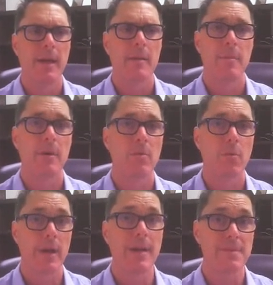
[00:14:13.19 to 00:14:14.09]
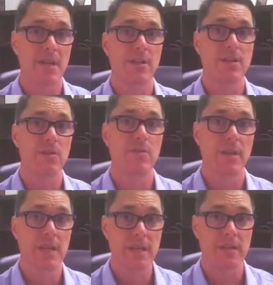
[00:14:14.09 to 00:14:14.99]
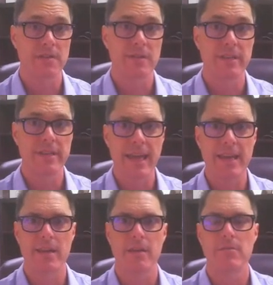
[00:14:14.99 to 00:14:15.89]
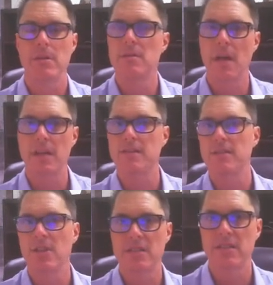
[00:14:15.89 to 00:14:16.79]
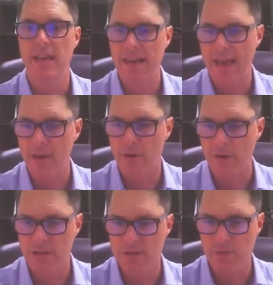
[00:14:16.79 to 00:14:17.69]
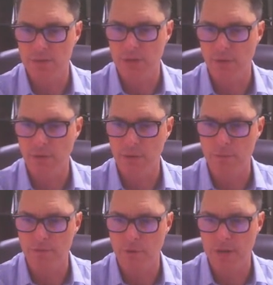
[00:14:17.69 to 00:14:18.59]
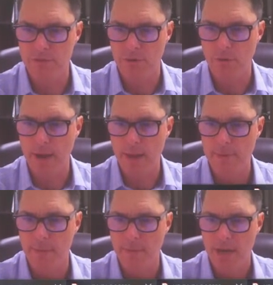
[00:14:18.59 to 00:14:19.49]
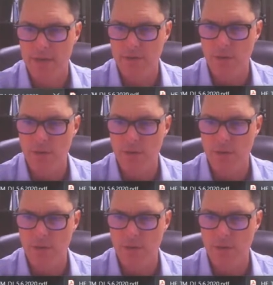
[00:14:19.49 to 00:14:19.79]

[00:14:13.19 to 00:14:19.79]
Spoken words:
But what I'm telling you is the data does not suggest that at all. And I just want to share with you, before I sort of wrap up, share with